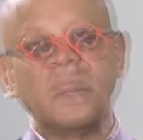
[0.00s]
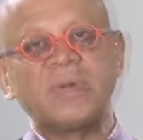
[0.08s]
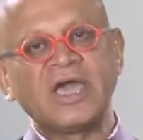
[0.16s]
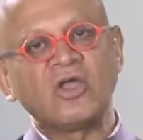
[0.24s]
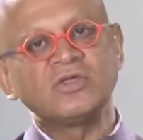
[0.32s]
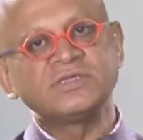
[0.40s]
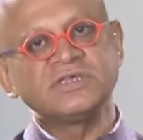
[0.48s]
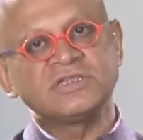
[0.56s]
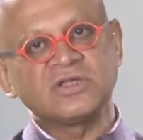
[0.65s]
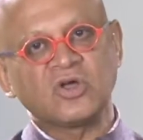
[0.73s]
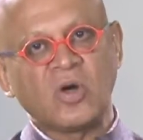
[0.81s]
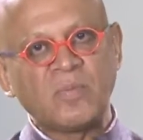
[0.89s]
Biology is
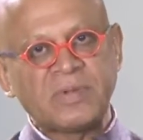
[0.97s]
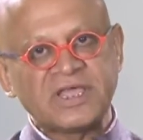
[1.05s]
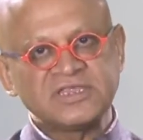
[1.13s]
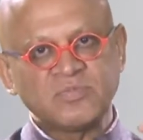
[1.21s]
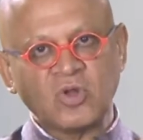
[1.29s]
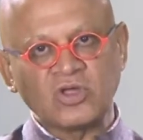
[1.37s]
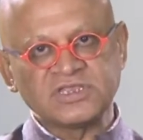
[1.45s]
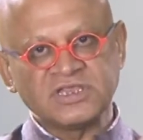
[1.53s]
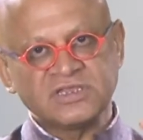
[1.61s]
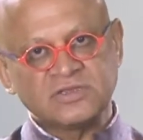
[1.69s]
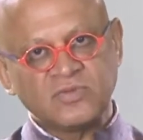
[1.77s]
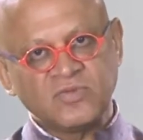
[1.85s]
a complex
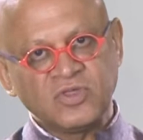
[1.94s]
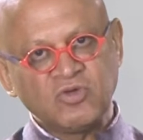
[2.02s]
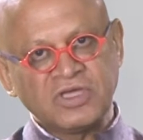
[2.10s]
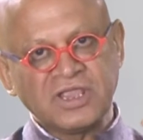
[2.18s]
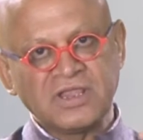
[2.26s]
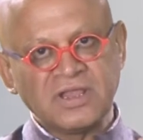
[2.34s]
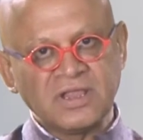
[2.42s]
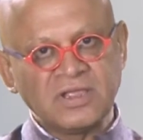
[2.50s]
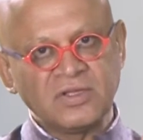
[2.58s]
process, so you can